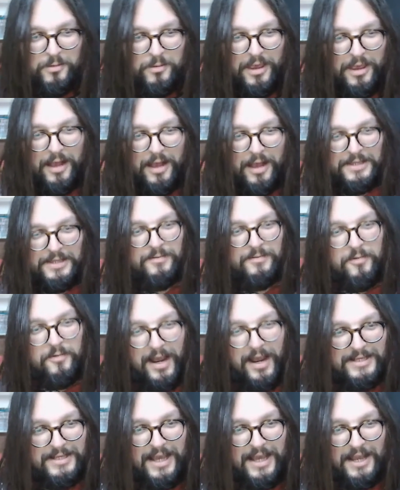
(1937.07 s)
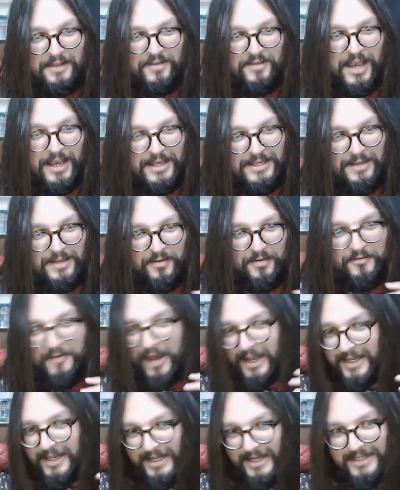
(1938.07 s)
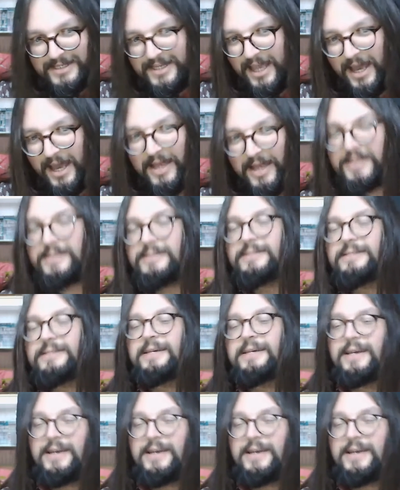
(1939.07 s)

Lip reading: Ultima Rex kind of takes up a fighting stance,